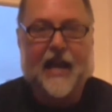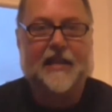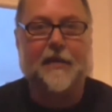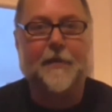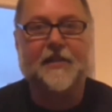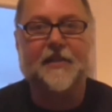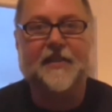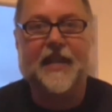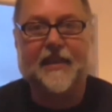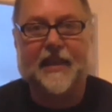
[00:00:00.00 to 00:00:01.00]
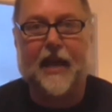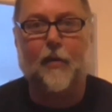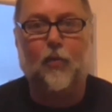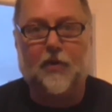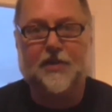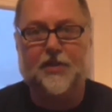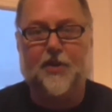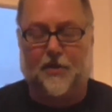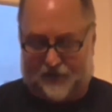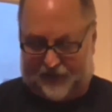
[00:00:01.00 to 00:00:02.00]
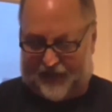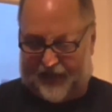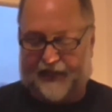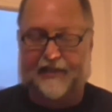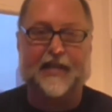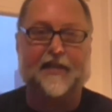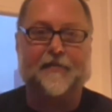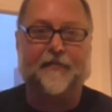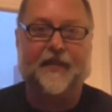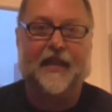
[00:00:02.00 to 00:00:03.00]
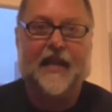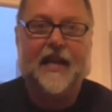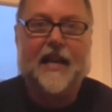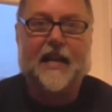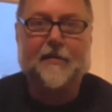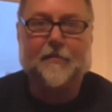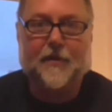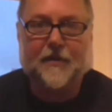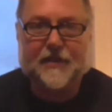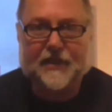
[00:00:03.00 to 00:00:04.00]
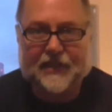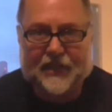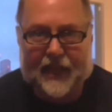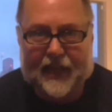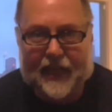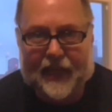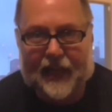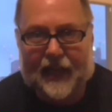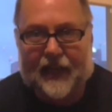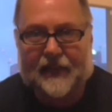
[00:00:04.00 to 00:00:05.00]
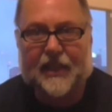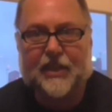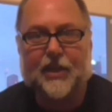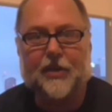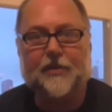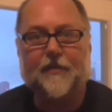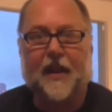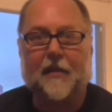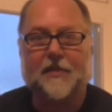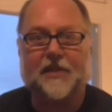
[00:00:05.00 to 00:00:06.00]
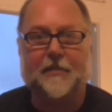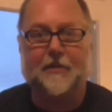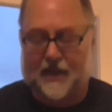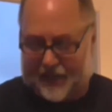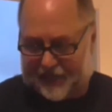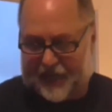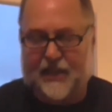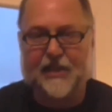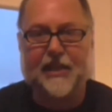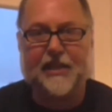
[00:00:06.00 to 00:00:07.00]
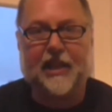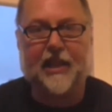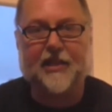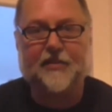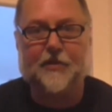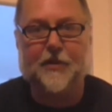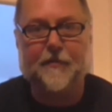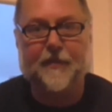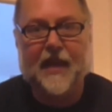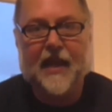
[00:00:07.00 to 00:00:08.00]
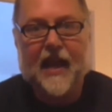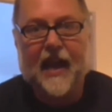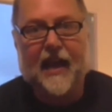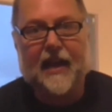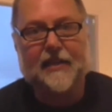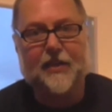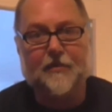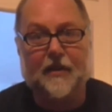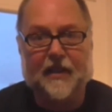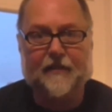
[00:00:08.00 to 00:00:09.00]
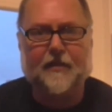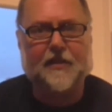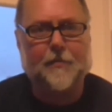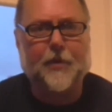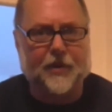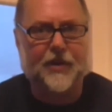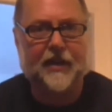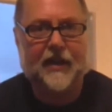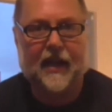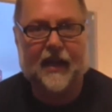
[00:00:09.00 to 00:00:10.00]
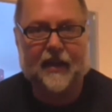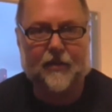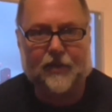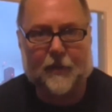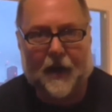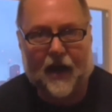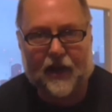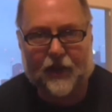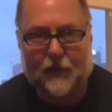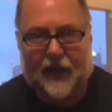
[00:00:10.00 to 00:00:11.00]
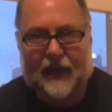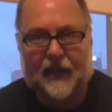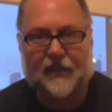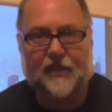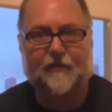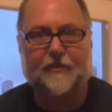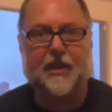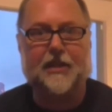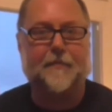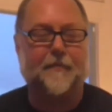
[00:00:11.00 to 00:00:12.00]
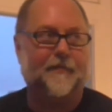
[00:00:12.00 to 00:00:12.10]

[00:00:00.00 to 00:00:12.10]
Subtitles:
Now, the person who said that was not A.S. Neill. It was a teacher who developed democratic education in his classroom, and who even wrote a book called The Pathway to Freedom.